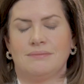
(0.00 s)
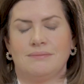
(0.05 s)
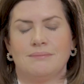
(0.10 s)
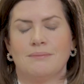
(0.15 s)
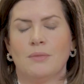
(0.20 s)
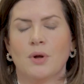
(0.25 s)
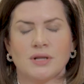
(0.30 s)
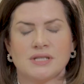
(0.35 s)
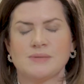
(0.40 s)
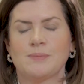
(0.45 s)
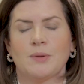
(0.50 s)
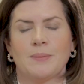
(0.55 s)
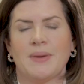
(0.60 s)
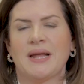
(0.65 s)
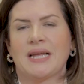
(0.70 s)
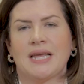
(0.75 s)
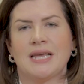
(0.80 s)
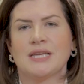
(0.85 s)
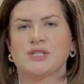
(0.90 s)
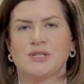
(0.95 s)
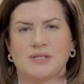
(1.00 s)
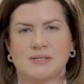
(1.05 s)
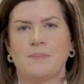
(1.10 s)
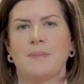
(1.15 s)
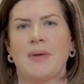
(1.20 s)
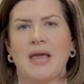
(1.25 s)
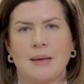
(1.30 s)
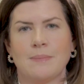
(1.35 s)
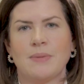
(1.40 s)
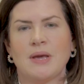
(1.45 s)
multiple medications
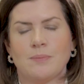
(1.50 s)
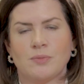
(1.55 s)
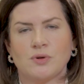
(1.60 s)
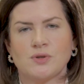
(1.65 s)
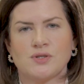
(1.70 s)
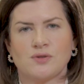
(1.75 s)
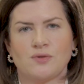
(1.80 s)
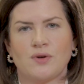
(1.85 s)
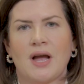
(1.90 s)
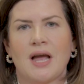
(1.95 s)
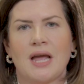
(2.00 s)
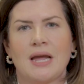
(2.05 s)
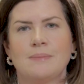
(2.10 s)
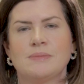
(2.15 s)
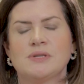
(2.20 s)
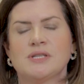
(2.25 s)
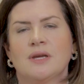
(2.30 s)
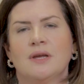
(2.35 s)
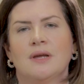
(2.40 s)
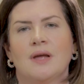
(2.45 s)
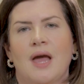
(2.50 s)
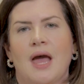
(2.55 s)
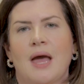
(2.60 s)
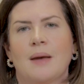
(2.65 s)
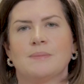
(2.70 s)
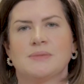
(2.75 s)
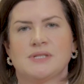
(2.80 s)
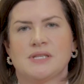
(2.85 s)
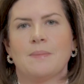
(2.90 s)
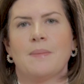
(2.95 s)
may be prescribed
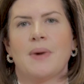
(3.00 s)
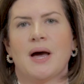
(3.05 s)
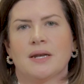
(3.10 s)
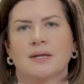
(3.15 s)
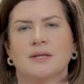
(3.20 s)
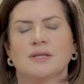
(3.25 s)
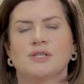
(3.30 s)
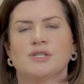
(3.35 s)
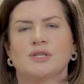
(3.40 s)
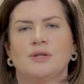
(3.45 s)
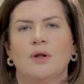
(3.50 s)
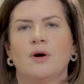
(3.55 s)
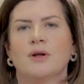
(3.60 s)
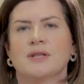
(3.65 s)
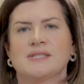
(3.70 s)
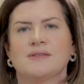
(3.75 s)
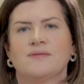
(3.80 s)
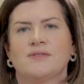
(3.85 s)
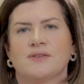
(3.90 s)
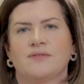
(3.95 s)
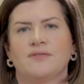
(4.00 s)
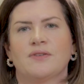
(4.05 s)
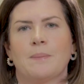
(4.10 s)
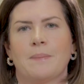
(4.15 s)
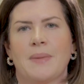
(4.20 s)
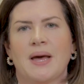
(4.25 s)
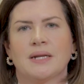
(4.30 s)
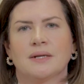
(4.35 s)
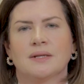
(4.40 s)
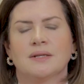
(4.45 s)
to manage lots of
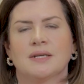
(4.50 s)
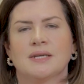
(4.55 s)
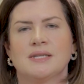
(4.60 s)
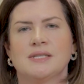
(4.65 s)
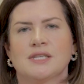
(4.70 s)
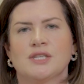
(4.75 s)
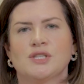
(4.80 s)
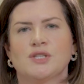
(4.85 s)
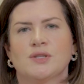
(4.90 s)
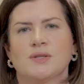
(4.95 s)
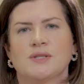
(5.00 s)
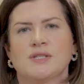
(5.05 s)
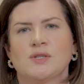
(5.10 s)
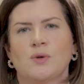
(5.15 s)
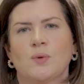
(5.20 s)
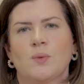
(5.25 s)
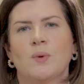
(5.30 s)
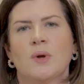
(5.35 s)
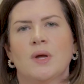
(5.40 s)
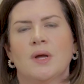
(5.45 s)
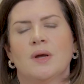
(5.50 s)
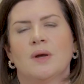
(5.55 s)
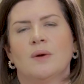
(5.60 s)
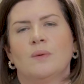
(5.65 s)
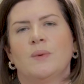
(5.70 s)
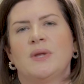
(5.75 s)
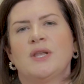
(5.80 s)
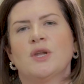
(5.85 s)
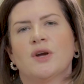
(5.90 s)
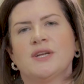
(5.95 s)
different medical conditions. So
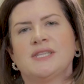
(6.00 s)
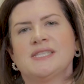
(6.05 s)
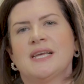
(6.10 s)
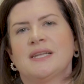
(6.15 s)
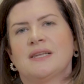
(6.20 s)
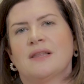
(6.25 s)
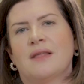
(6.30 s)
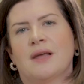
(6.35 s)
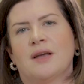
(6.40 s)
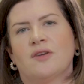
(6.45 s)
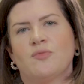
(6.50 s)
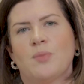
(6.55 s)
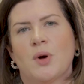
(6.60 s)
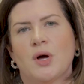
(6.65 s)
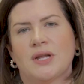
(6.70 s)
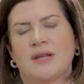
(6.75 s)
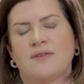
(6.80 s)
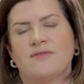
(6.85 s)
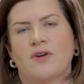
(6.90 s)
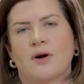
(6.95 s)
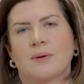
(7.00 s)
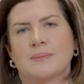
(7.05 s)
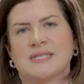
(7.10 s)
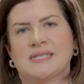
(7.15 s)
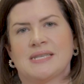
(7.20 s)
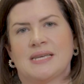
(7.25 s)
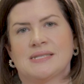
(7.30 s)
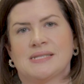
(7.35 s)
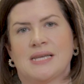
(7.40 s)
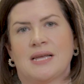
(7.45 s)
we now tend to think of
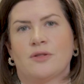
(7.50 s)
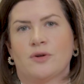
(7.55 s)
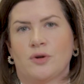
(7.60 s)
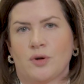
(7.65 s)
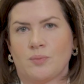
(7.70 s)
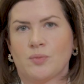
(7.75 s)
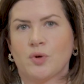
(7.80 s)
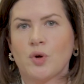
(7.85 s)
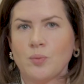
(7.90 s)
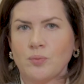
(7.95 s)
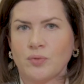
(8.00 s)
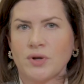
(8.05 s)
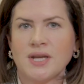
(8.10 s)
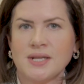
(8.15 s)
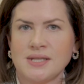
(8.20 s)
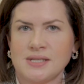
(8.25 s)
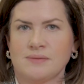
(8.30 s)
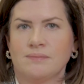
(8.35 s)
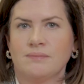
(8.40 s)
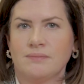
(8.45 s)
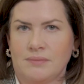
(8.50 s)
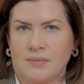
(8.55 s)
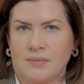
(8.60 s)
polypharmacy as either appropriate,